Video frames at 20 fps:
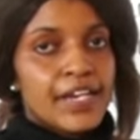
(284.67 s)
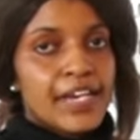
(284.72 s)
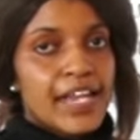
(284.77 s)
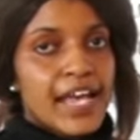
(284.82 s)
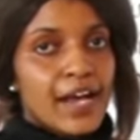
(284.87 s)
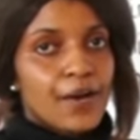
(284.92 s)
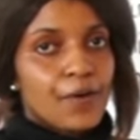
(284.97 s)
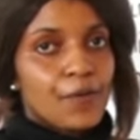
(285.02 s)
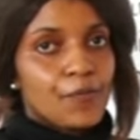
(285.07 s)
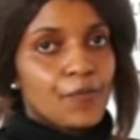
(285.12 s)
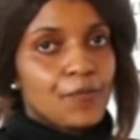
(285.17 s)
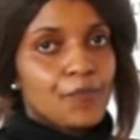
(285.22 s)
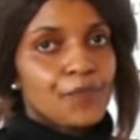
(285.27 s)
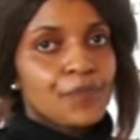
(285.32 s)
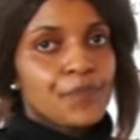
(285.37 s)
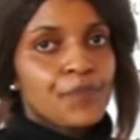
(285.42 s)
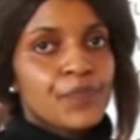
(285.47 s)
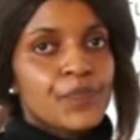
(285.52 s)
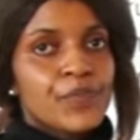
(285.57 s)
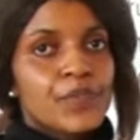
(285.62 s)
Now,
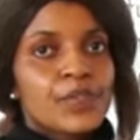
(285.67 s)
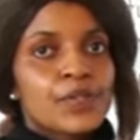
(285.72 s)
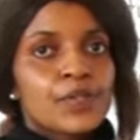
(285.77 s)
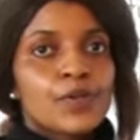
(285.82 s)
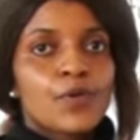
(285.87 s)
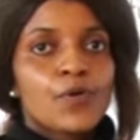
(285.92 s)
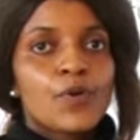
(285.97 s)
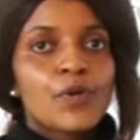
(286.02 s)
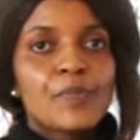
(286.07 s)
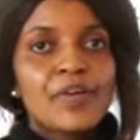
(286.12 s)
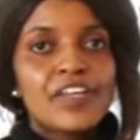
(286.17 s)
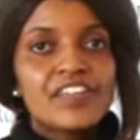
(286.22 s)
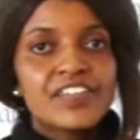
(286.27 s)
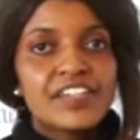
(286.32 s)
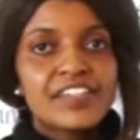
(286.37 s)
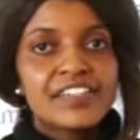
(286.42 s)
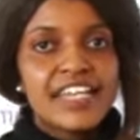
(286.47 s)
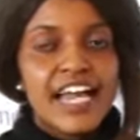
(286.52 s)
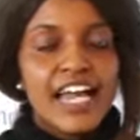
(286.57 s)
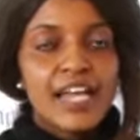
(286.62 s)
we
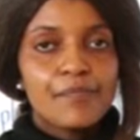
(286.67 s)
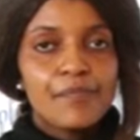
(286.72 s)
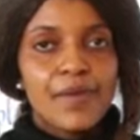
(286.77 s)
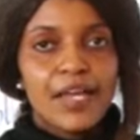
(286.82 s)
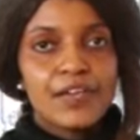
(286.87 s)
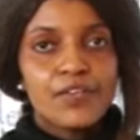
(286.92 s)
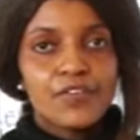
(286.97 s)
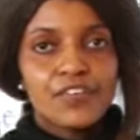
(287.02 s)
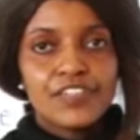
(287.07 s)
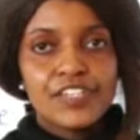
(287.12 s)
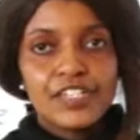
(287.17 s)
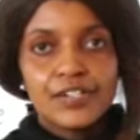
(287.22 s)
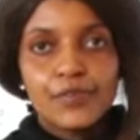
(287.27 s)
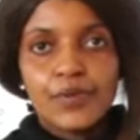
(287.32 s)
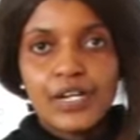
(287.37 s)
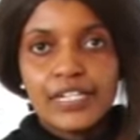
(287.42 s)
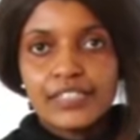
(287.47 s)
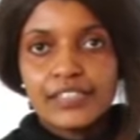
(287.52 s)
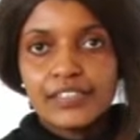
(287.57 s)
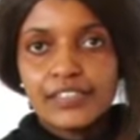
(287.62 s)
measure time by using
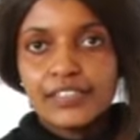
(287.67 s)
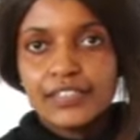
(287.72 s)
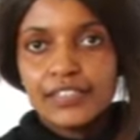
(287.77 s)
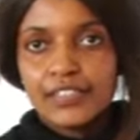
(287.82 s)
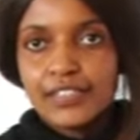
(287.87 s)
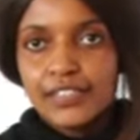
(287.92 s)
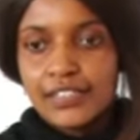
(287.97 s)
what?